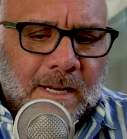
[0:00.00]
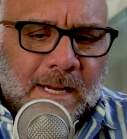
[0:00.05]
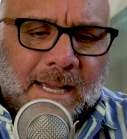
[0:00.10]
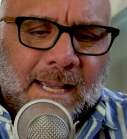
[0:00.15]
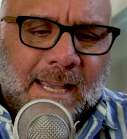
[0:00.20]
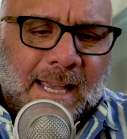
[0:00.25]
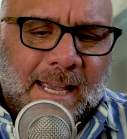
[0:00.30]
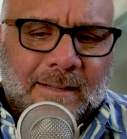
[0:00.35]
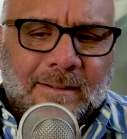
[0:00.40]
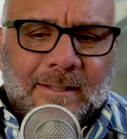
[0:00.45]

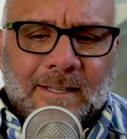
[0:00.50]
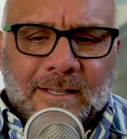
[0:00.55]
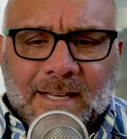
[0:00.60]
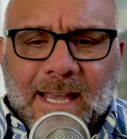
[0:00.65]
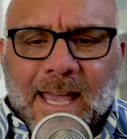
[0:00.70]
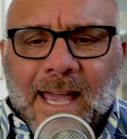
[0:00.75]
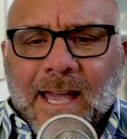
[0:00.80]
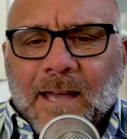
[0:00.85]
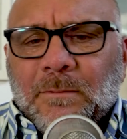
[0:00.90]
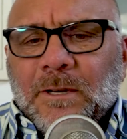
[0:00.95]
I had this
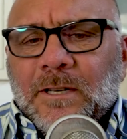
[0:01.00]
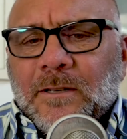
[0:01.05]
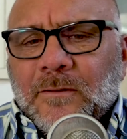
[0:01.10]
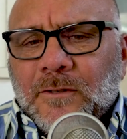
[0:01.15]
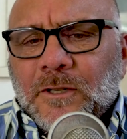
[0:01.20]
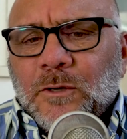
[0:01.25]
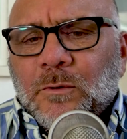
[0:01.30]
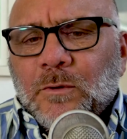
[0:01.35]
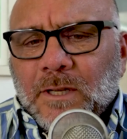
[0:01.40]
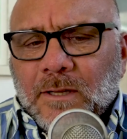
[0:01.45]
habit
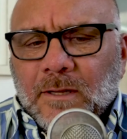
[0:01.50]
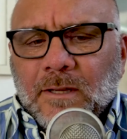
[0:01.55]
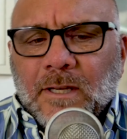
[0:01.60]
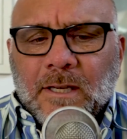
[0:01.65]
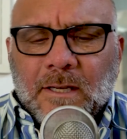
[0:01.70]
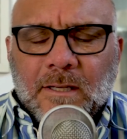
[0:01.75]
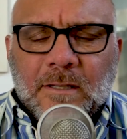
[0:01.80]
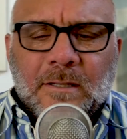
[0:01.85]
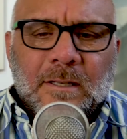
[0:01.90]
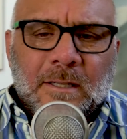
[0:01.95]
of doing
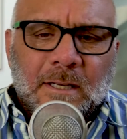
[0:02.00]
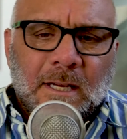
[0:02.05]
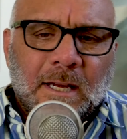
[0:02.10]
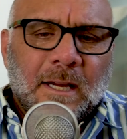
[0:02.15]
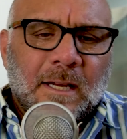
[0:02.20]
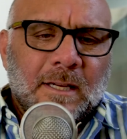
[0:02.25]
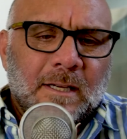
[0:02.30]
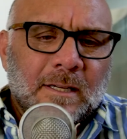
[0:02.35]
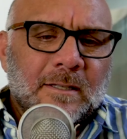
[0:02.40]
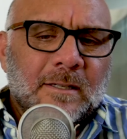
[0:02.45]
things, and
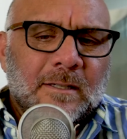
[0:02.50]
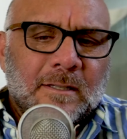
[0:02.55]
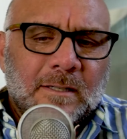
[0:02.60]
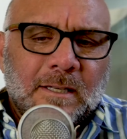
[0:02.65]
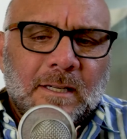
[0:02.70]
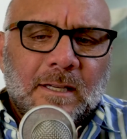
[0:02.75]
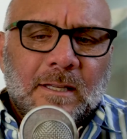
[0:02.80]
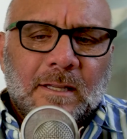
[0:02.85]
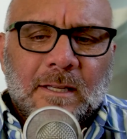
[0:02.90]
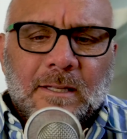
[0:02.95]
I could
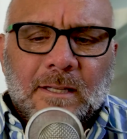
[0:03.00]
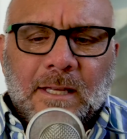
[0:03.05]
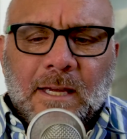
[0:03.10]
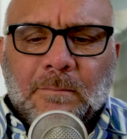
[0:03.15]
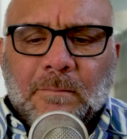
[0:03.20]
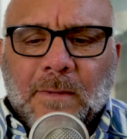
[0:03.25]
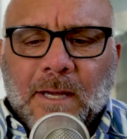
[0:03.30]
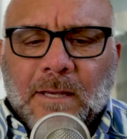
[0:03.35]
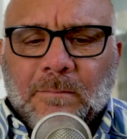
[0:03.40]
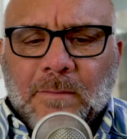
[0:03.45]
see
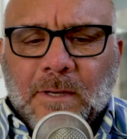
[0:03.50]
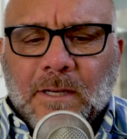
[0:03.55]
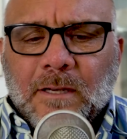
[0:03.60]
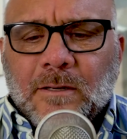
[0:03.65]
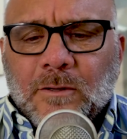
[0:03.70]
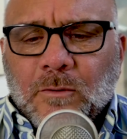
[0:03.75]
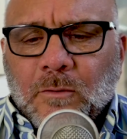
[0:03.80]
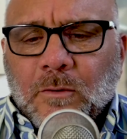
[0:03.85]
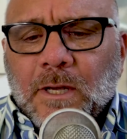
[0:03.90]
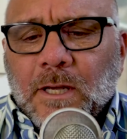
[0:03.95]
that might be
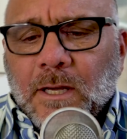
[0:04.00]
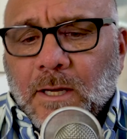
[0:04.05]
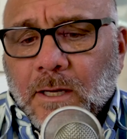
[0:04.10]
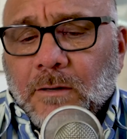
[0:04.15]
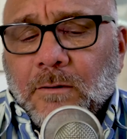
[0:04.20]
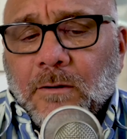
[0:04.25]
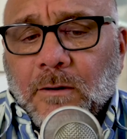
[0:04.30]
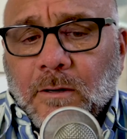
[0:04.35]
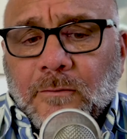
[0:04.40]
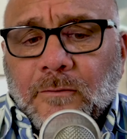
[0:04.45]
annoying and
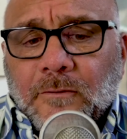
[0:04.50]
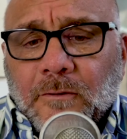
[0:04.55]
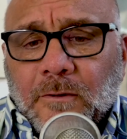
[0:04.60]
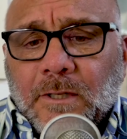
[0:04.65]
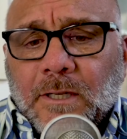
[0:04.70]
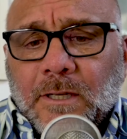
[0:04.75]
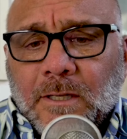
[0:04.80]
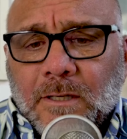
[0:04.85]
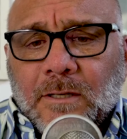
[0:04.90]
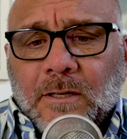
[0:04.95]

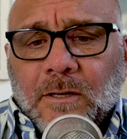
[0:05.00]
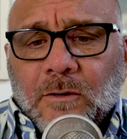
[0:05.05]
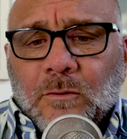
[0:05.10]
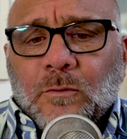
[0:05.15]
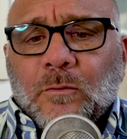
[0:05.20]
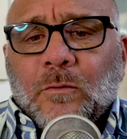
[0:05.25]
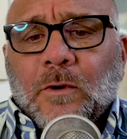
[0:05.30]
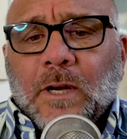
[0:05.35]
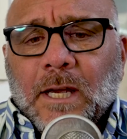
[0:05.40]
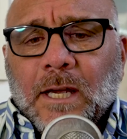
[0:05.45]
hurtful in its
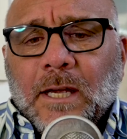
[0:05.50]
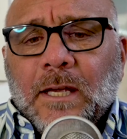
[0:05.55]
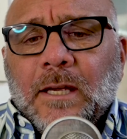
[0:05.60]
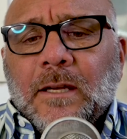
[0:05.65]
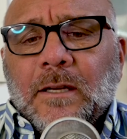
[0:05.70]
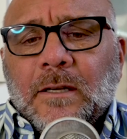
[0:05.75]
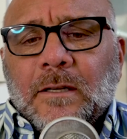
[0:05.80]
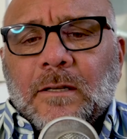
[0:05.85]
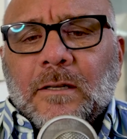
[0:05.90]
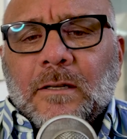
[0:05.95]
own
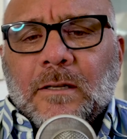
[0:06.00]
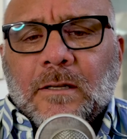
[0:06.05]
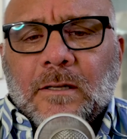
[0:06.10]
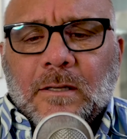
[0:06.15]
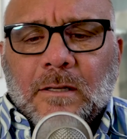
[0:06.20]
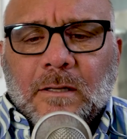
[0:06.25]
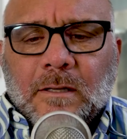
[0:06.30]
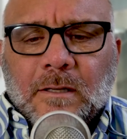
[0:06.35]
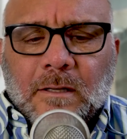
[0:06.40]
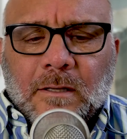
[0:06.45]
way.
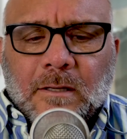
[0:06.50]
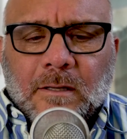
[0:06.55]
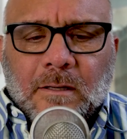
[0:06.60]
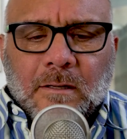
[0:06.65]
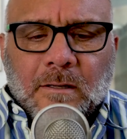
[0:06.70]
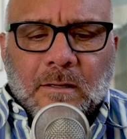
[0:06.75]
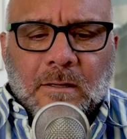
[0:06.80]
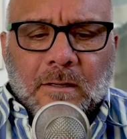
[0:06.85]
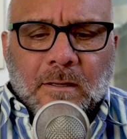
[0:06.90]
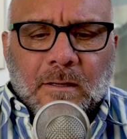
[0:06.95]

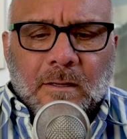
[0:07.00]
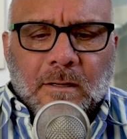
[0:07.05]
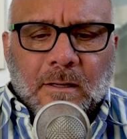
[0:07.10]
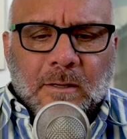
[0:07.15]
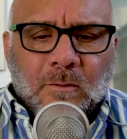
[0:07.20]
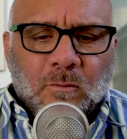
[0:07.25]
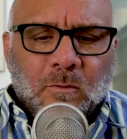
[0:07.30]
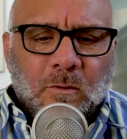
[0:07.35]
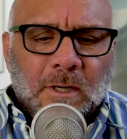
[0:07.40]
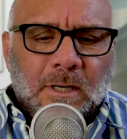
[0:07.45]

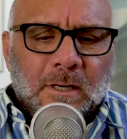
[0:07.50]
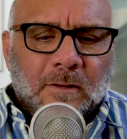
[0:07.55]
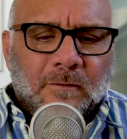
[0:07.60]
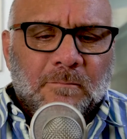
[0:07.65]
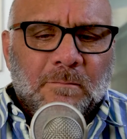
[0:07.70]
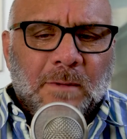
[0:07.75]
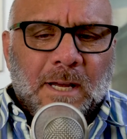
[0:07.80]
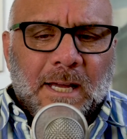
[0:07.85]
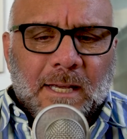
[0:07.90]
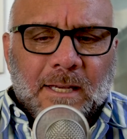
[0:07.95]
And what
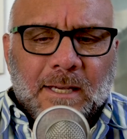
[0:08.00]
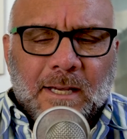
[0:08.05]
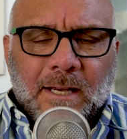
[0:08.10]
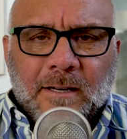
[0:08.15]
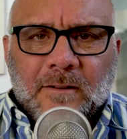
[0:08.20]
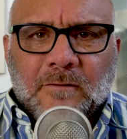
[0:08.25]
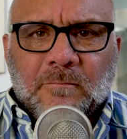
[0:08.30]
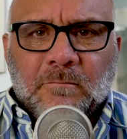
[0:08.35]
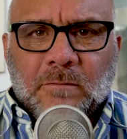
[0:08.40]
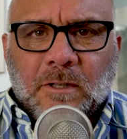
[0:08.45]
if by
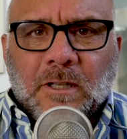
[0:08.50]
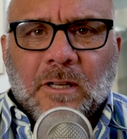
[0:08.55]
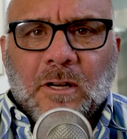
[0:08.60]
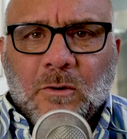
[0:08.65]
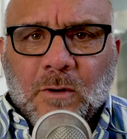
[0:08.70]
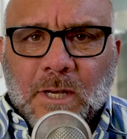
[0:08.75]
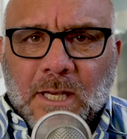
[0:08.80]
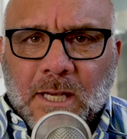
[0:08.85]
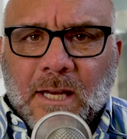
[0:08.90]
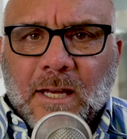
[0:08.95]
kind of
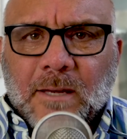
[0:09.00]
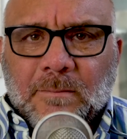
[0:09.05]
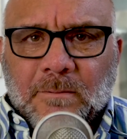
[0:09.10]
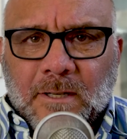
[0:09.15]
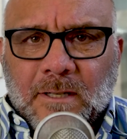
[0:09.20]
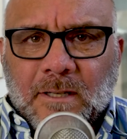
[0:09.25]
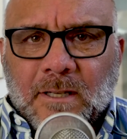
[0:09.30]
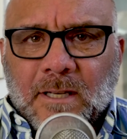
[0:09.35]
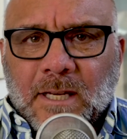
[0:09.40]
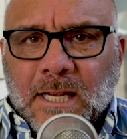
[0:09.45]
blowing up
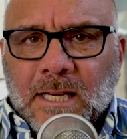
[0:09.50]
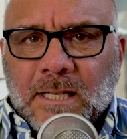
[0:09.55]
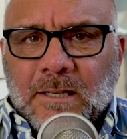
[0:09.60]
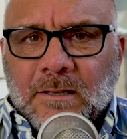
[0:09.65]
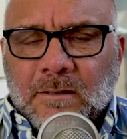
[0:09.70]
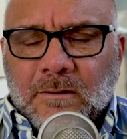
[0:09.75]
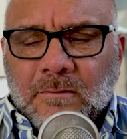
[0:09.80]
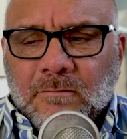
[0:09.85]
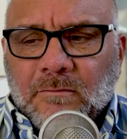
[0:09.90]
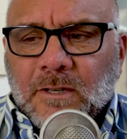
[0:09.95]

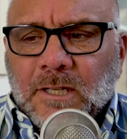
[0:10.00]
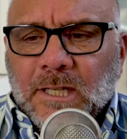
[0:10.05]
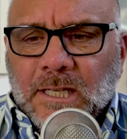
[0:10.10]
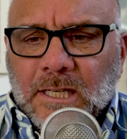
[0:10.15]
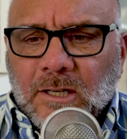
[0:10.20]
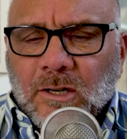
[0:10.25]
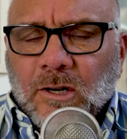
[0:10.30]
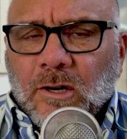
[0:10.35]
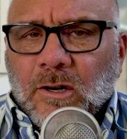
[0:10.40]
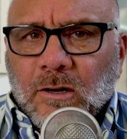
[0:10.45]
and really
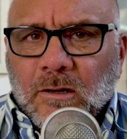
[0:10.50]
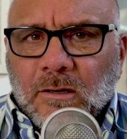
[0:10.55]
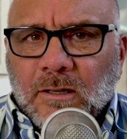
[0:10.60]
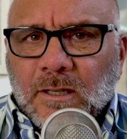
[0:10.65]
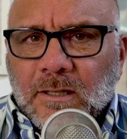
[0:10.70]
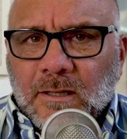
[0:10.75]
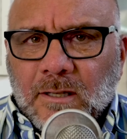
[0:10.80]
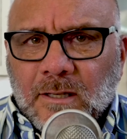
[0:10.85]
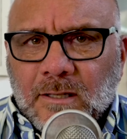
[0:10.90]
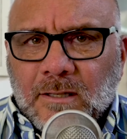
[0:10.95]

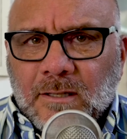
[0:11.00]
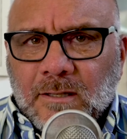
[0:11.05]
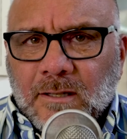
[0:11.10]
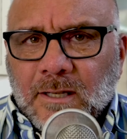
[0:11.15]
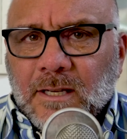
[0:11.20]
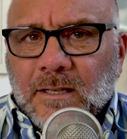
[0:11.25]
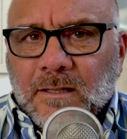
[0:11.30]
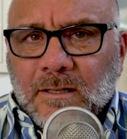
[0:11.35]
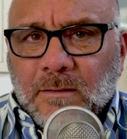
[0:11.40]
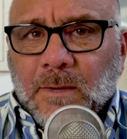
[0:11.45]
calling this
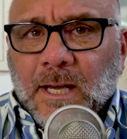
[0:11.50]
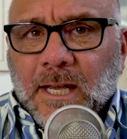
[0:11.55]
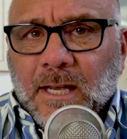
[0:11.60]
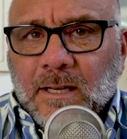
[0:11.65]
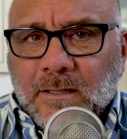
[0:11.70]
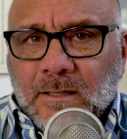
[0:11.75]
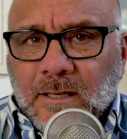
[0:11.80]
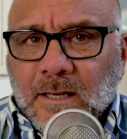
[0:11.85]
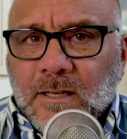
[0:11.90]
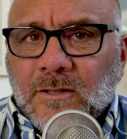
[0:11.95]
thing to my
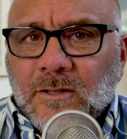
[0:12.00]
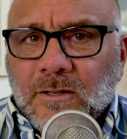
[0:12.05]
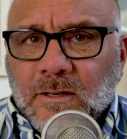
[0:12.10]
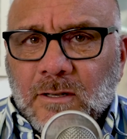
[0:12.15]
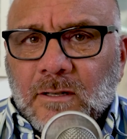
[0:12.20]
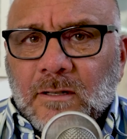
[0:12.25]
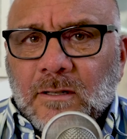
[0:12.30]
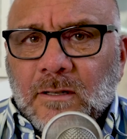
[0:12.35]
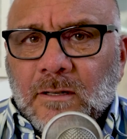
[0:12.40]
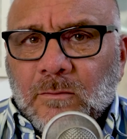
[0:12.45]

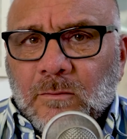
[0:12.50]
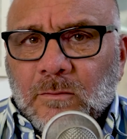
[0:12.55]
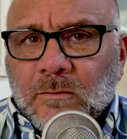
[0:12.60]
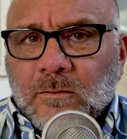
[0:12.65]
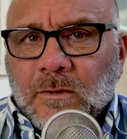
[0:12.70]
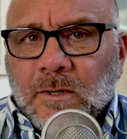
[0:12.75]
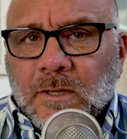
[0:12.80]
attention,